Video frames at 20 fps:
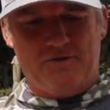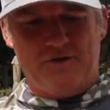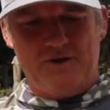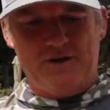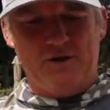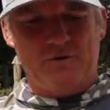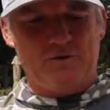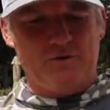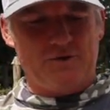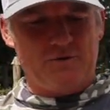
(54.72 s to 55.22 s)
if you're
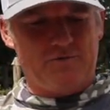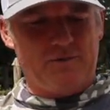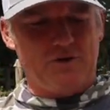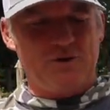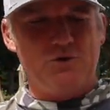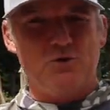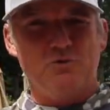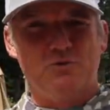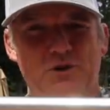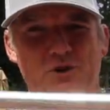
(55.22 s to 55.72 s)
dealing with
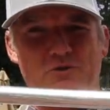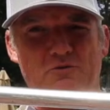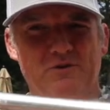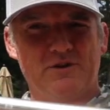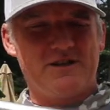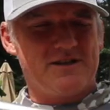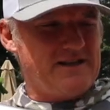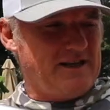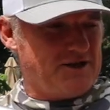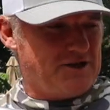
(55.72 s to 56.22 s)
big toothy
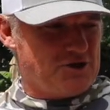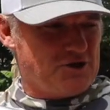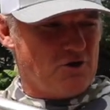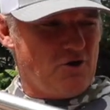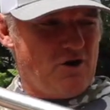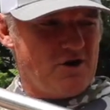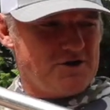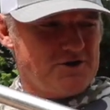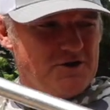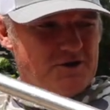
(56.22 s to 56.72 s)
critters like
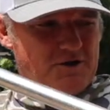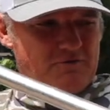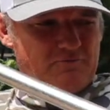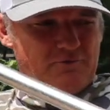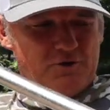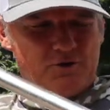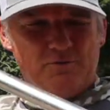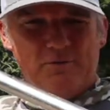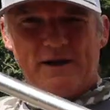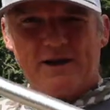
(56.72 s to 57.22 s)
sharks, you can
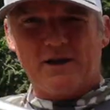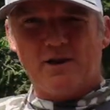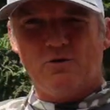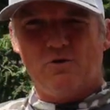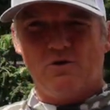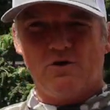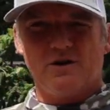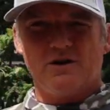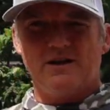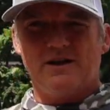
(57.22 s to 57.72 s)
really make it
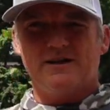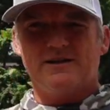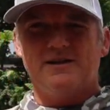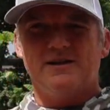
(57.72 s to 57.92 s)
longer like